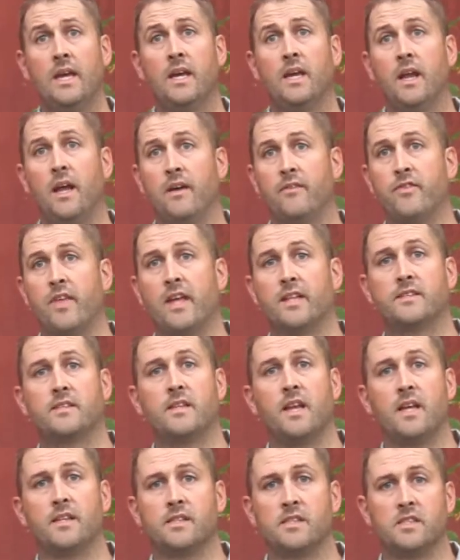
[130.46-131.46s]
If that's
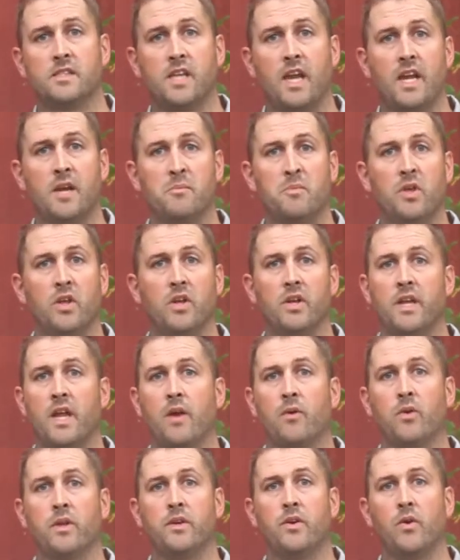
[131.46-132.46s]
not sustainability, I
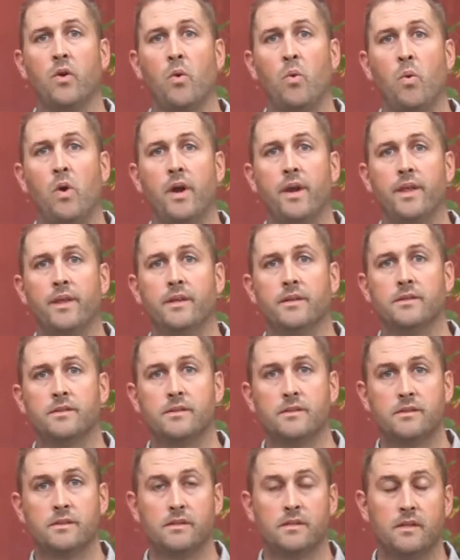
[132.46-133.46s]
really don't know what
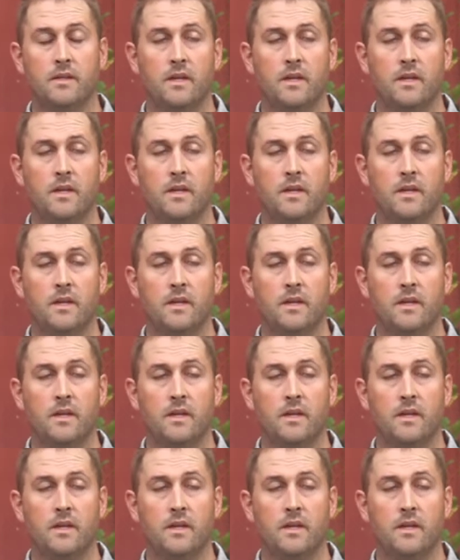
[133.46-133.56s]
is.